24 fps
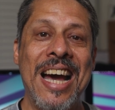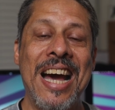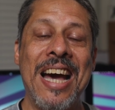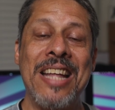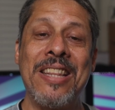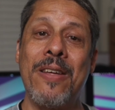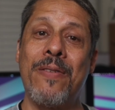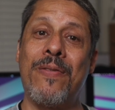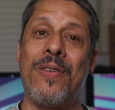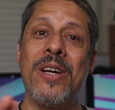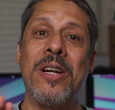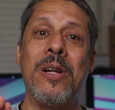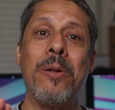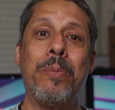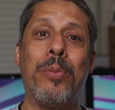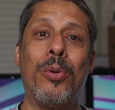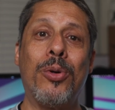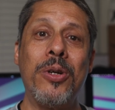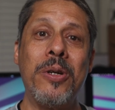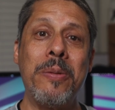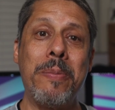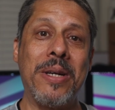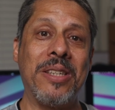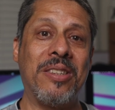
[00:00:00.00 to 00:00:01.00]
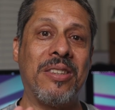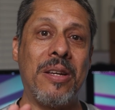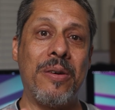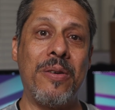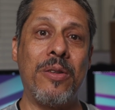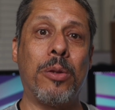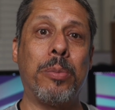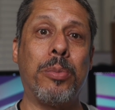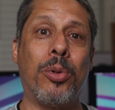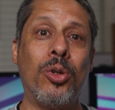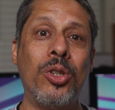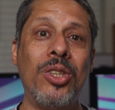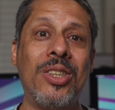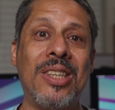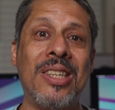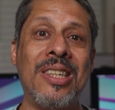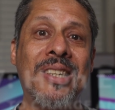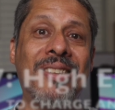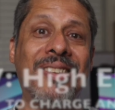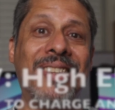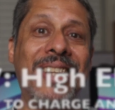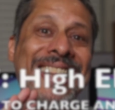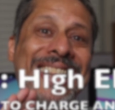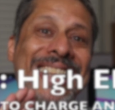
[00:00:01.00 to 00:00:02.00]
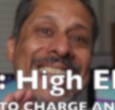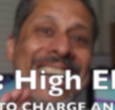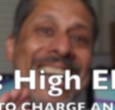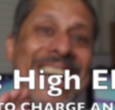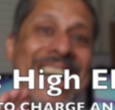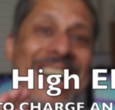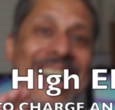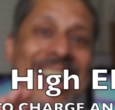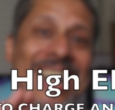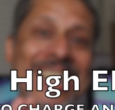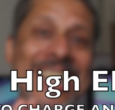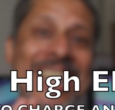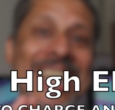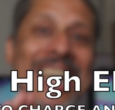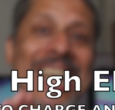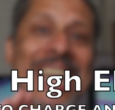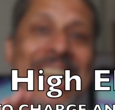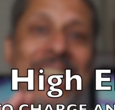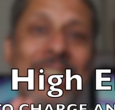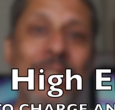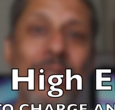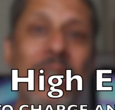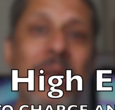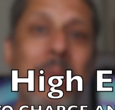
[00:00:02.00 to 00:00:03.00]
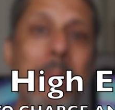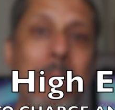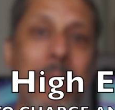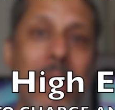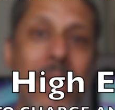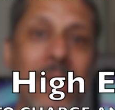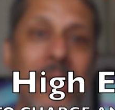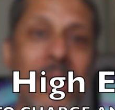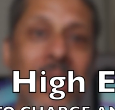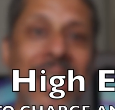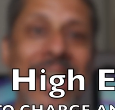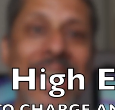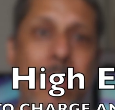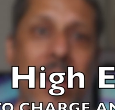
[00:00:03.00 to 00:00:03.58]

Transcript: And the final point, my seventh point, is the high electric bill.